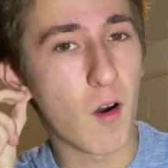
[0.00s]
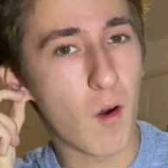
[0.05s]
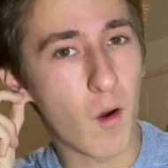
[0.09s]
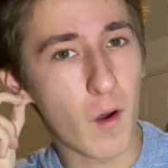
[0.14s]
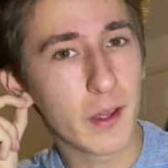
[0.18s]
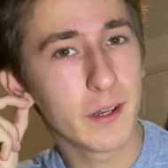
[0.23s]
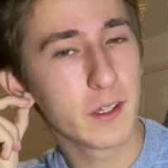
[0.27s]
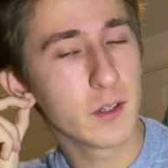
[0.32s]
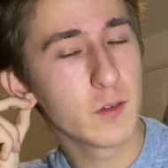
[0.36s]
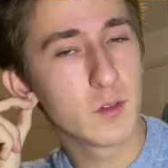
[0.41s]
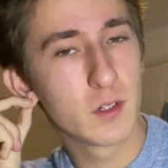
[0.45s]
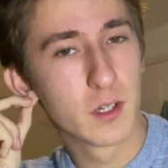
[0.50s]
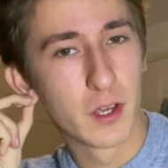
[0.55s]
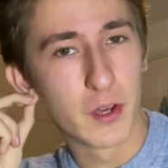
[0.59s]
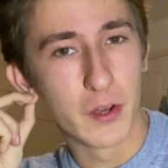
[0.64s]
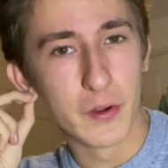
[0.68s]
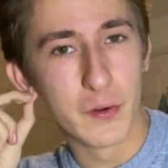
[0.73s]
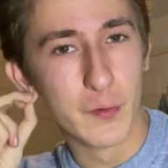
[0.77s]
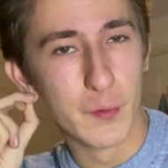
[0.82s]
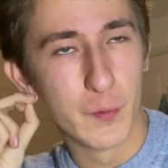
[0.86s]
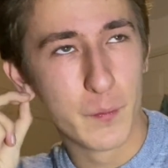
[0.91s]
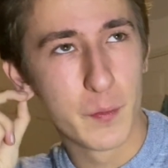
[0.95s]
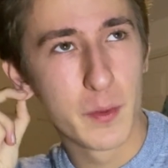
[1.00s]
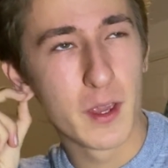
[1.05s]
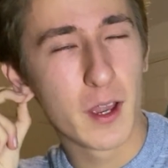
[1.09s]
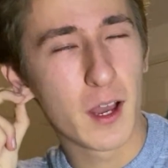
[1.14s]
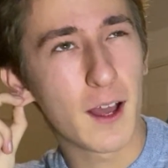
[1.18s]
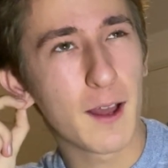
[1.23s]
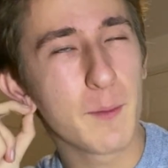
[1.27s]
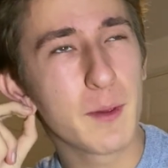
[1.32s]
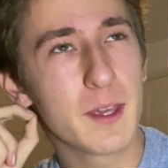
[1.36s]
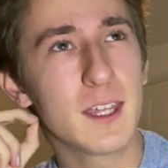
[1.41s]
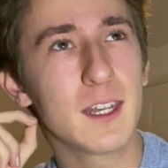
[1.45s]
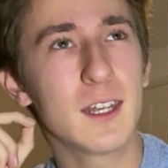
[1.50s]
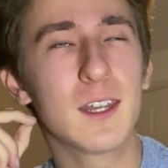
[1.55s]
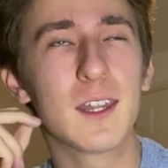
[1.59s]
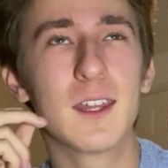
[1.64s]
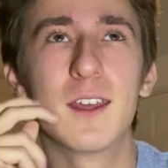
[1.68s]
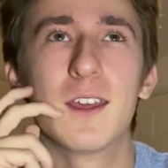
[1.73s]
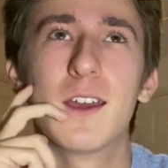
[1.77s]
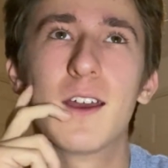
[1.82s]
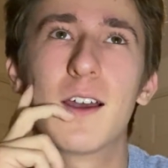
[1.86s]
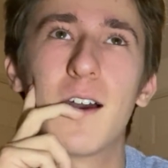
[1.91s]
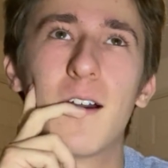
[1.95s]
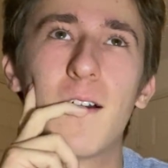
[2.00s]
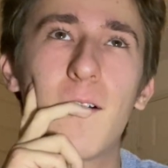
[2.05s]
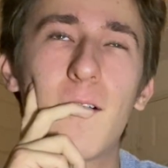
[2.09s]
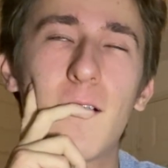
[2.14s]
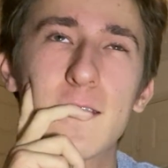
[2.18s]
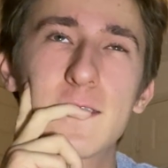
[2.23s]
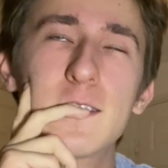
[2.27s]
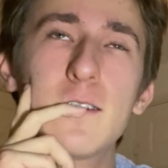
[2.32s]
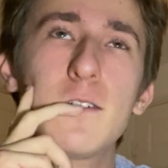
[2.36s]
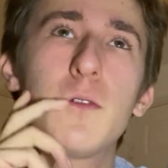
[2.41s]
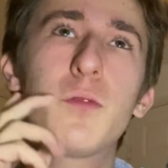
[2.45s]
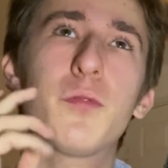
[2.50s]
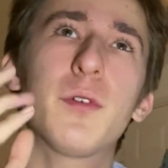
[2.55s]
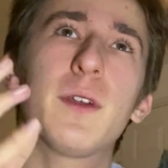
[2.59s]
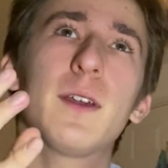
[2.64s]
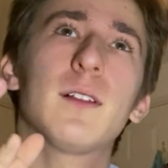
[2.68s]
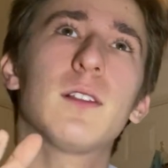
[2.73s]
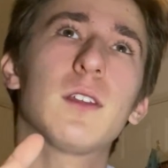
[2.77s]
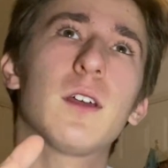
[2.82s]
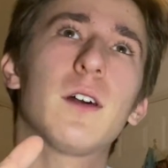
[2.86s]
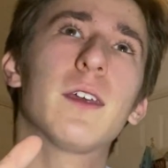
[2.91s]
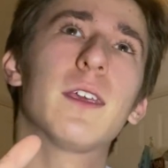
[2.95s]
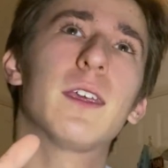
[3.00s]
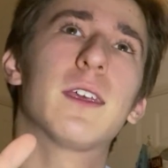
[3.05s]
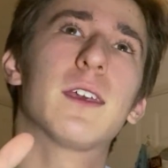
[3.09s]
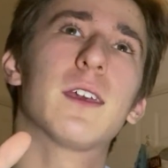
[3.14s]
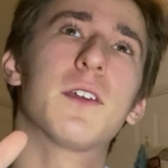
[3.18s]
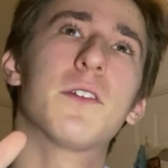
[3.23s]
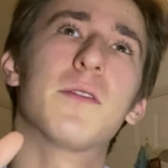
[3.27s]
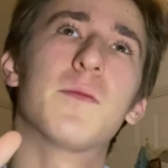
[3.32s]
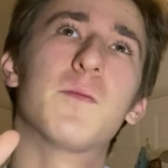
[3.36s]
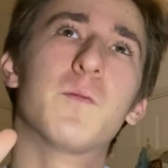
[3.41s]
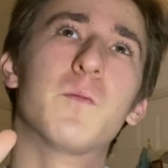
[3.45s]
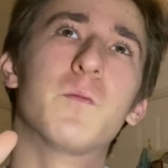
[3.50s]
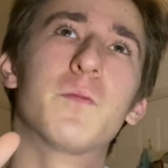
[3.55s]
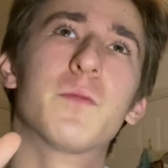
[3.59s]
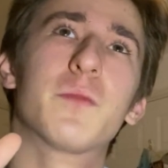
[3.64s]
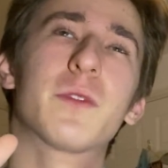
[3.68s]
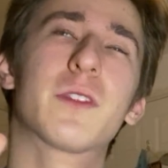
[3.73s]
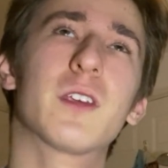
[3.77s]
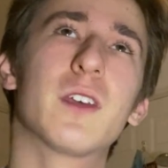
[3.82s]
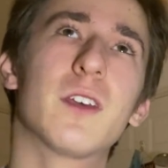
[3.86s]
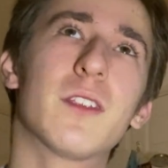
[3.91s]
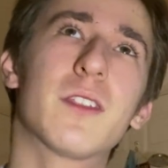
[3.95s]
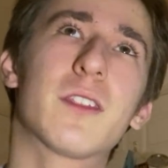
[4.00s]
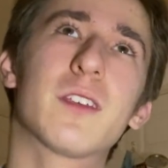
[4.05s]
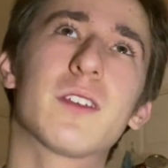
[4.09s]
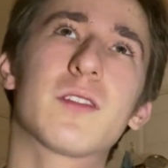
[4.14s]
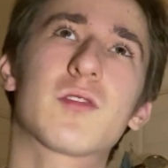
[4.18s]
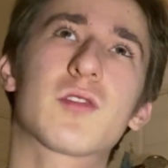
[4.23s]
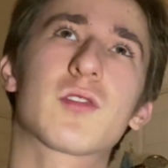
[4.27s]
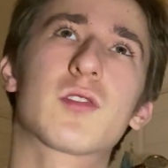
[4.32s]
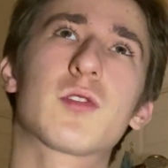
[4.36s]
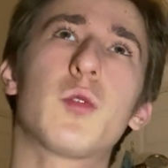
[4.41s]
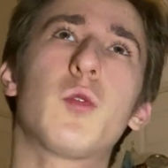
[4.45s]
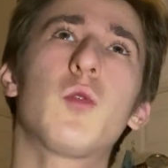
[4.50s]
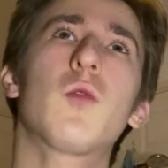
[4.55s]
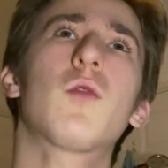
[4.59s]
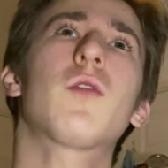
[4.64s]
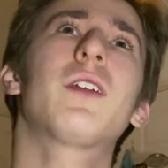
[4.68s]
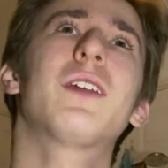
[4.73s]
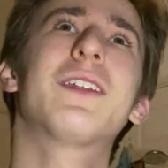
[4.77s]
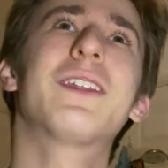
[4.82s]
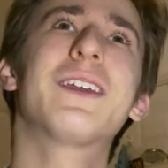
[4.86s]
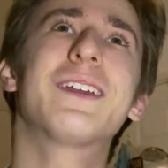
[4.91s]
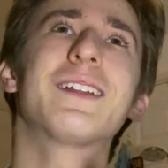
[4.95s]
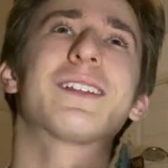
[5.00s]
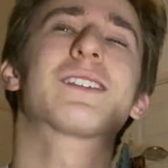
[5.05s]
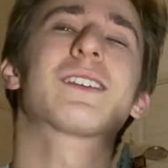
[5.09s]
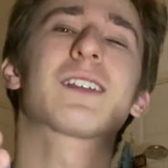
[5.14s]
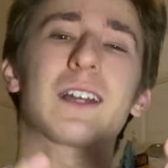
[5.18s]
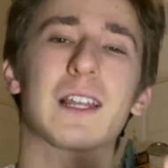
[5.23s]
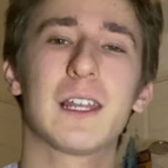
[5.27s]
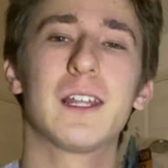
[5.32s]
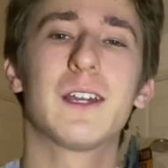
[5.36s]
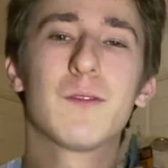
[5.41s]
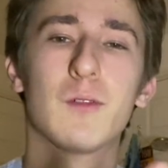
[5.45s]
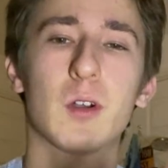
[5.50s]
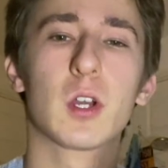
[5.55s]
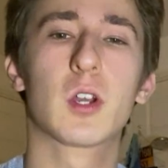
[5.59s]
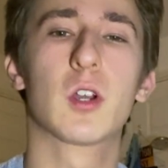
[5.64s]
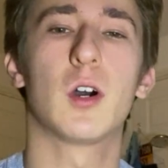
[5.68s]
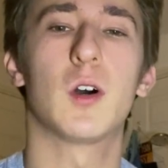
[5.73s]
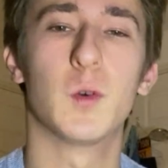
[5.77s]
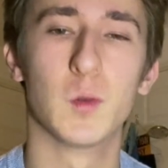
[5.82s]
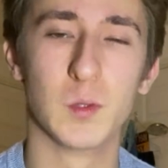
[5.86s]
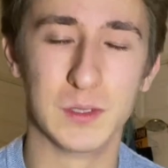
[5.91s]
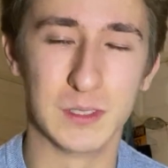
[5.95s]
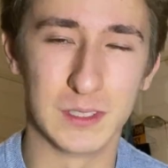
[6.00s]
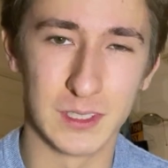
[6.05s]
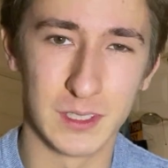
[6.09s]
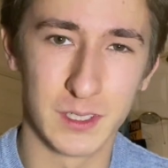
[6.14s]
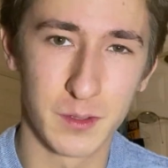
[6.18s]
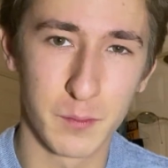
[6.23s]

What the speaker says: I don't know. I mean, I do feel like the story needs a clearer goal,